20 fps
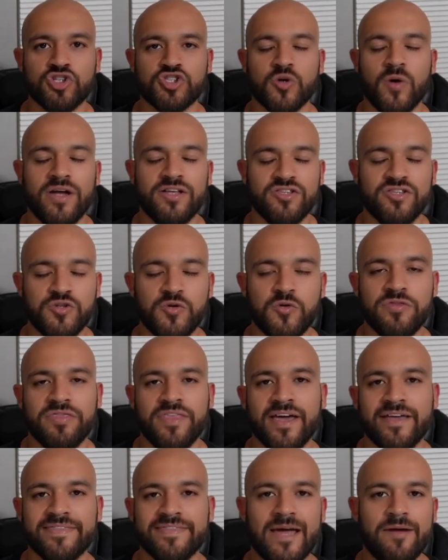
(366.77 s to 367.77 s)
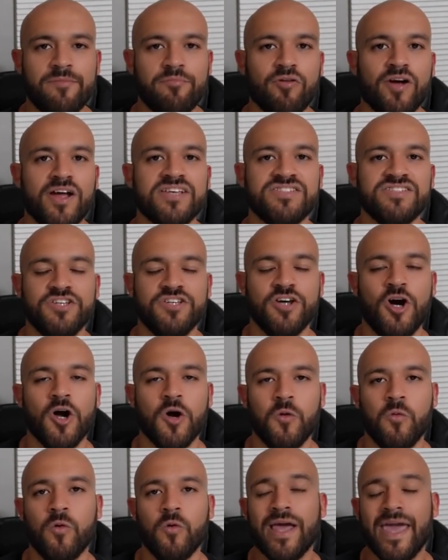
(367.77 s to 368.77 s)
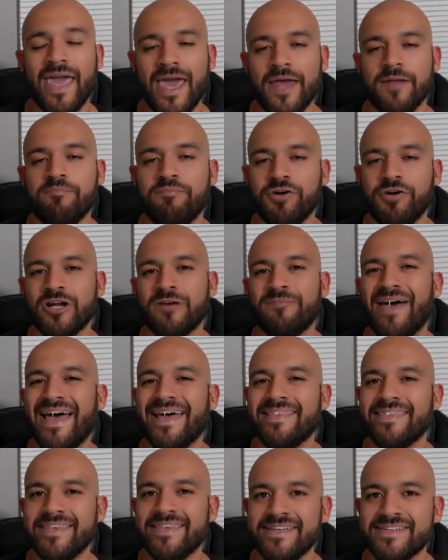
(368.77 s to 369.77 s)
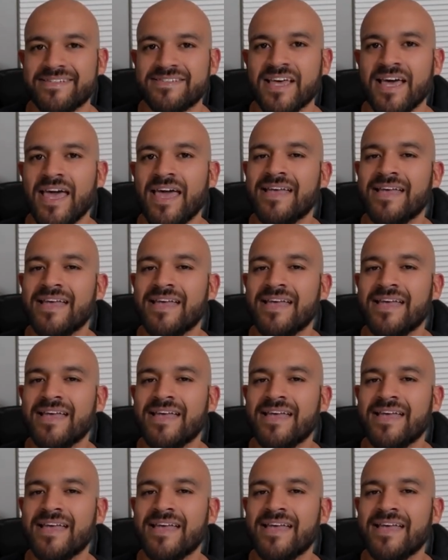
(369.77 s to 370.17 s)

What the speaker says: So I do think that Bryce Young can put up at least